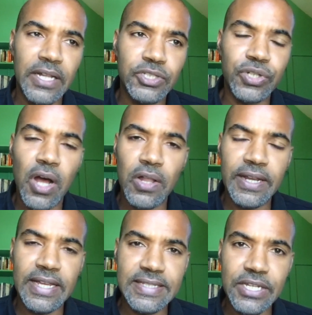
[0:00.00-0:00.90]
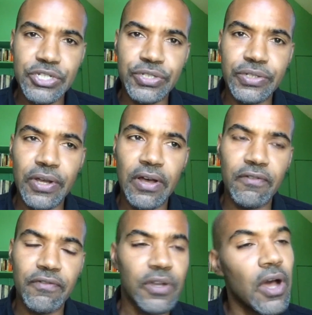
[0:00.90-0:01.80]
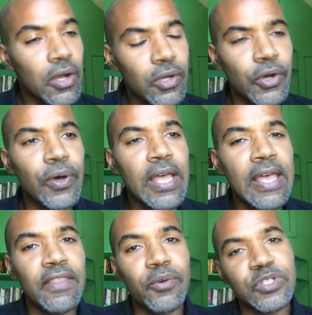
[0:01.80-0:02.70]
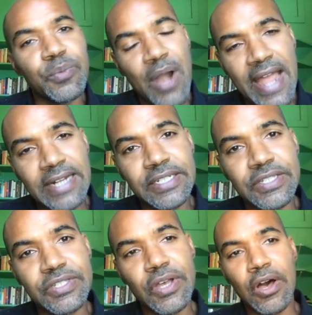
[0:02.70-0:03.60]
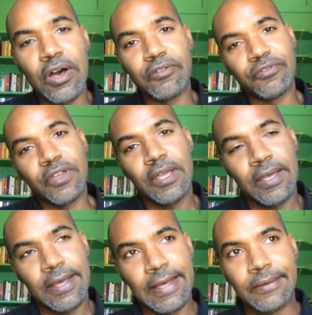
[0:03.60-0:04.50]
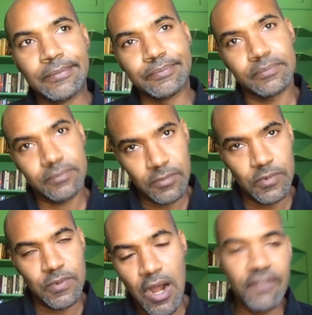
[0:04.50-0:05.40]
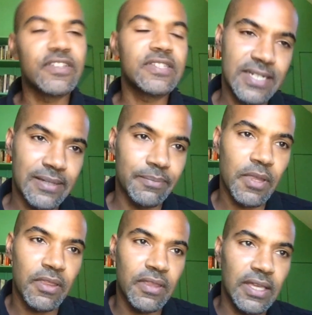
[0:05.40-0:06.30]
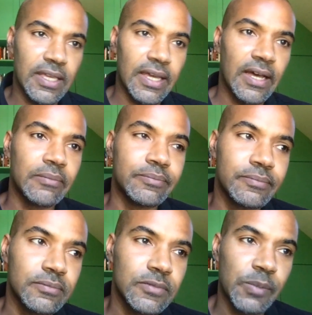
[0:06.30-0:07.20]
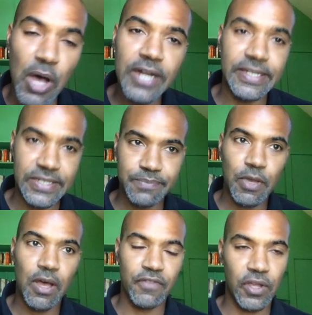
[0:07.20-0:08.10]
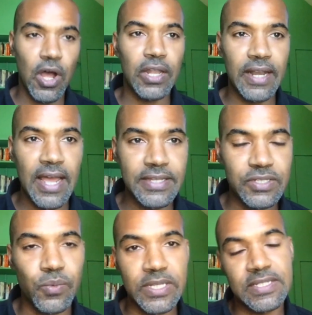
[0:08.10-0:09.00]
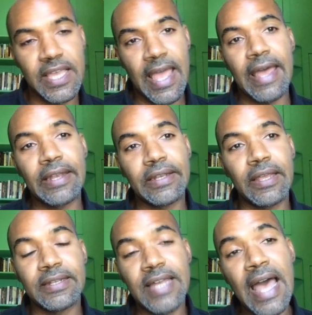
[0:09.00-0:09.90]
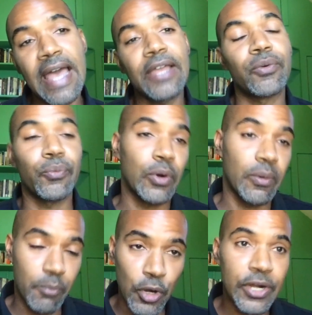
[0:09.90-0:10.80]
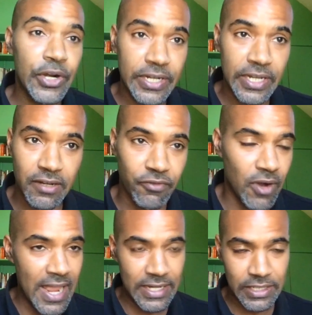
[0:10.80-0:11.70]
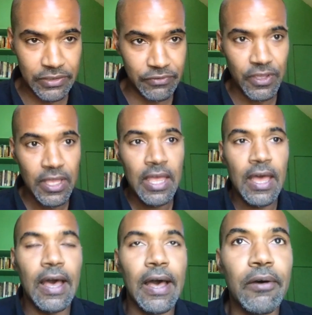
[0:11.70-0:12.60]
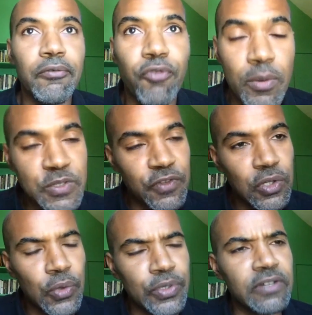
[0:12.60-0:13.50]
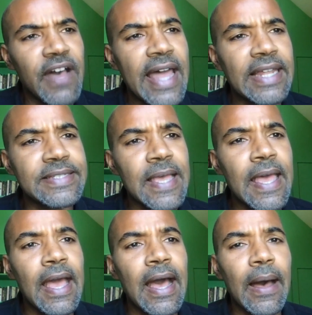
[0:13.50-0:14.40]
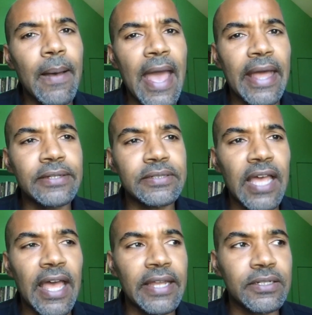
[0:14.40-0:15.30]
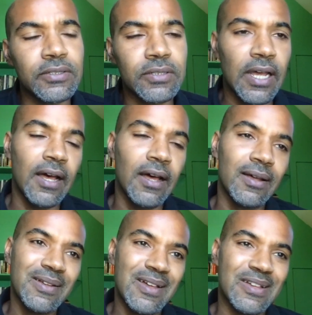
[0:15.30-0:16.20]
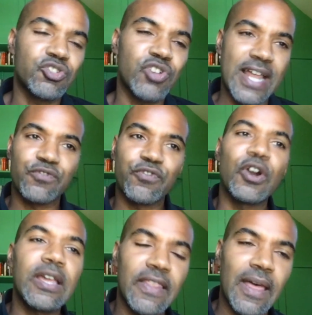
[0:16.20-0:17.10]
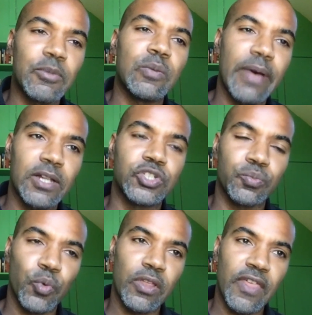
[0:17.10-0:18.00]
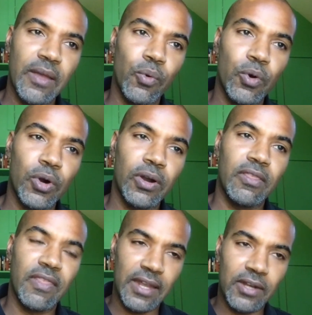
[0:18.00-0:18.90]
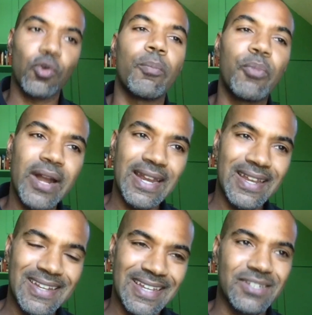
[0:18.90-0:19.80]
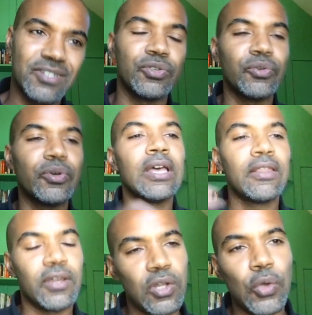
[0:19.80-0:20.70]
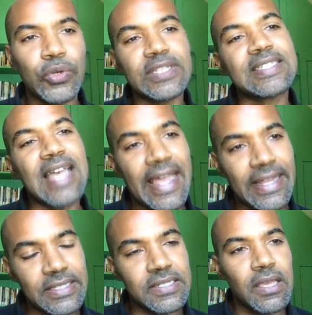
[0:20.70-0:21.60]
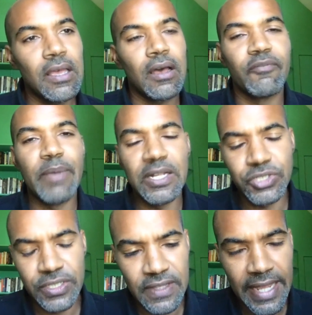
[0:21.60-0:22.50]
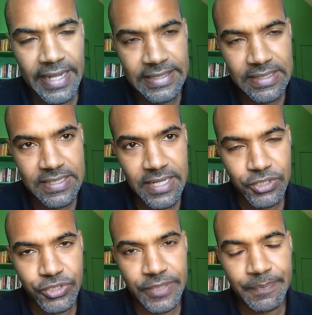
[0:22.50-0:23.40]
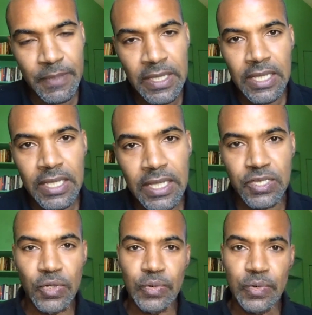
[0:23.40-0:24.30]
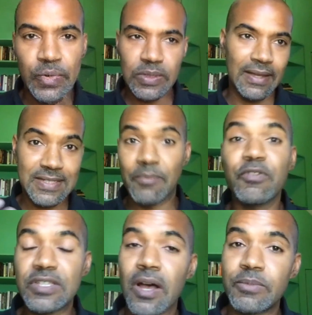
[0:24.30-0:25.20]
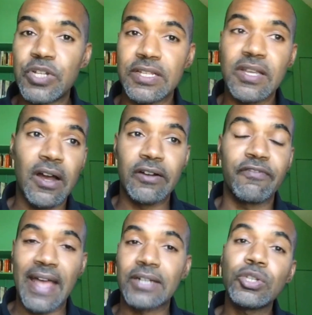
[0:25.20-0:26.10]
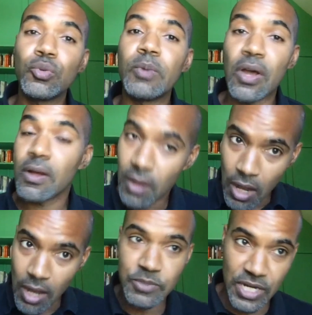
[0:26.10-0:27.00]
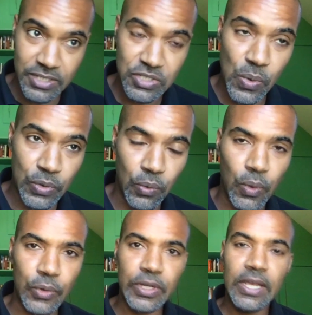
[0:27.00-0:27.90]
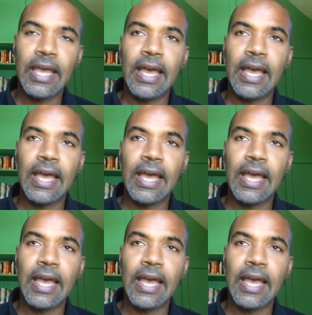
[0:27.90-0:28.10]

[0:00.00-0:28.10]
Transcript: Belgian colonization of the Congo, there was a practice of um, harvesting the um, the bodies of the colonized once they had died or were murdered in a variety of uh, forms of colonial violence, uh, and and uh, uh transferring them to Belgium, where they were then incorporated into the colonial science of Belgium in the 19th century. And so uh, some of these objects are in fact human objects, quote unquote.